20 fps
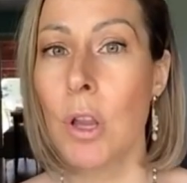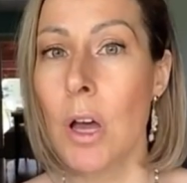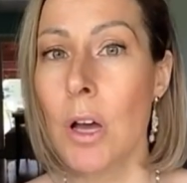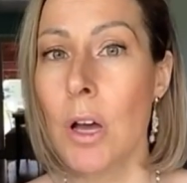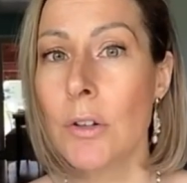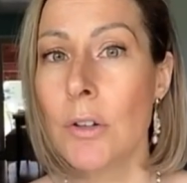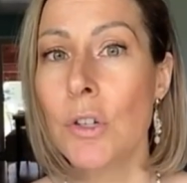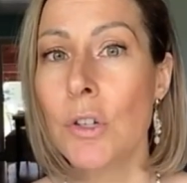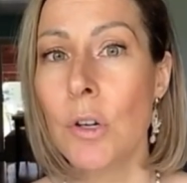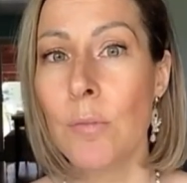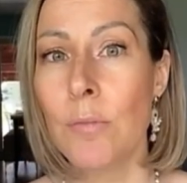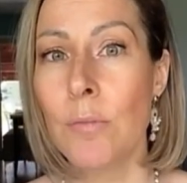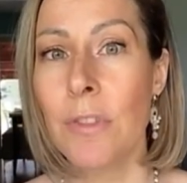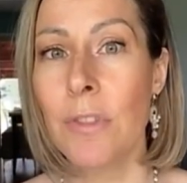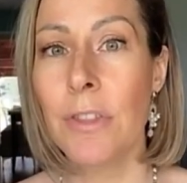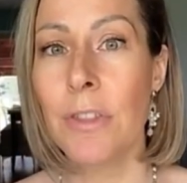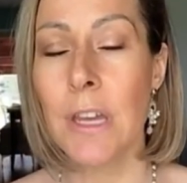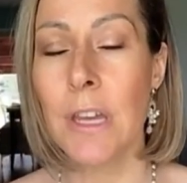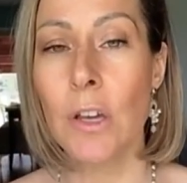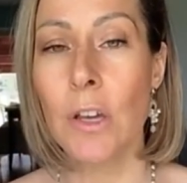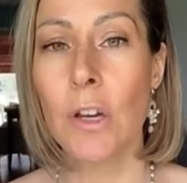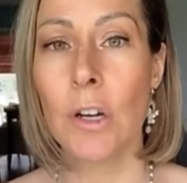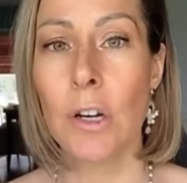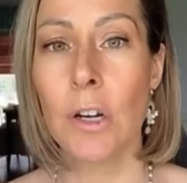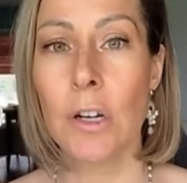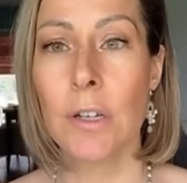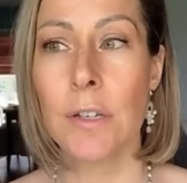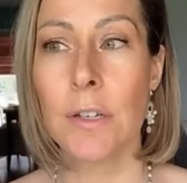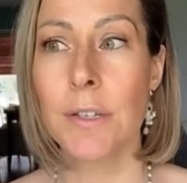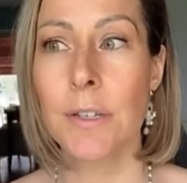long term
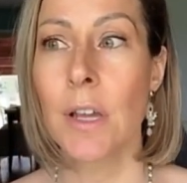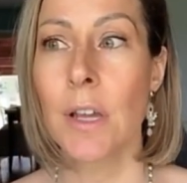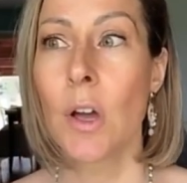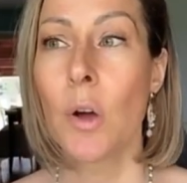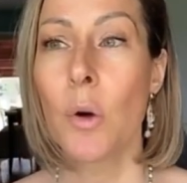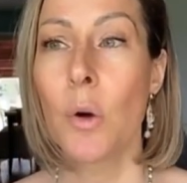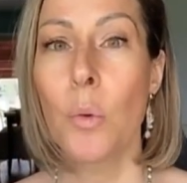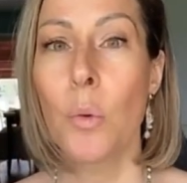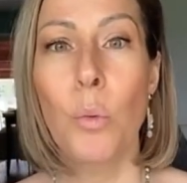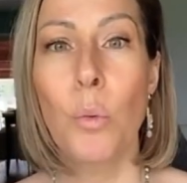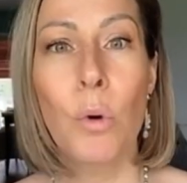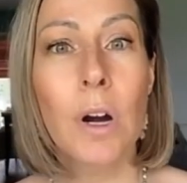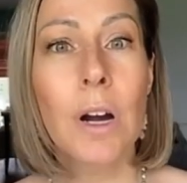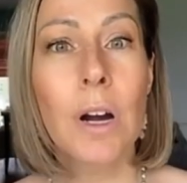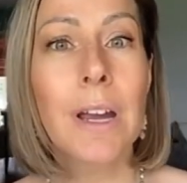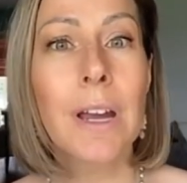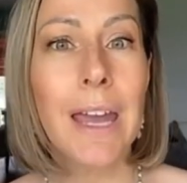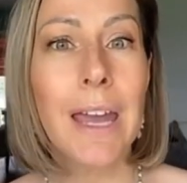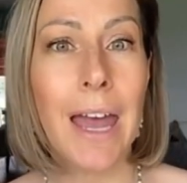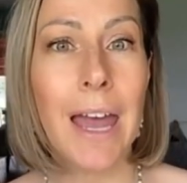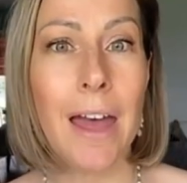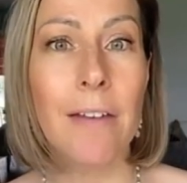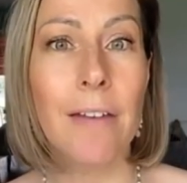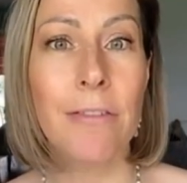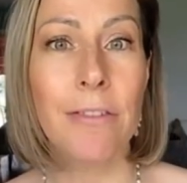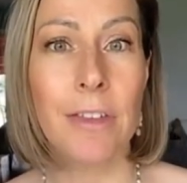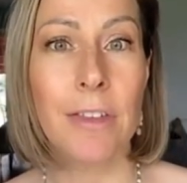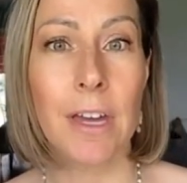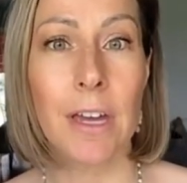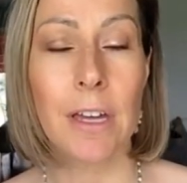thinkers, work
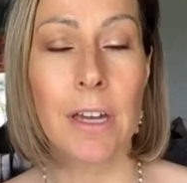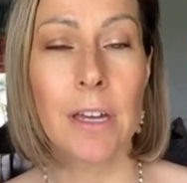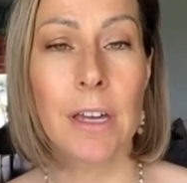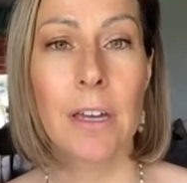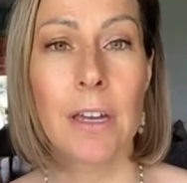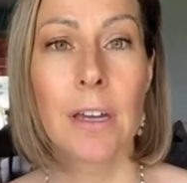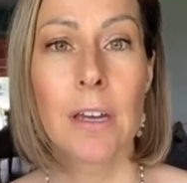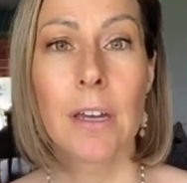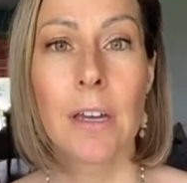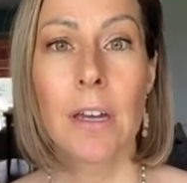ethic.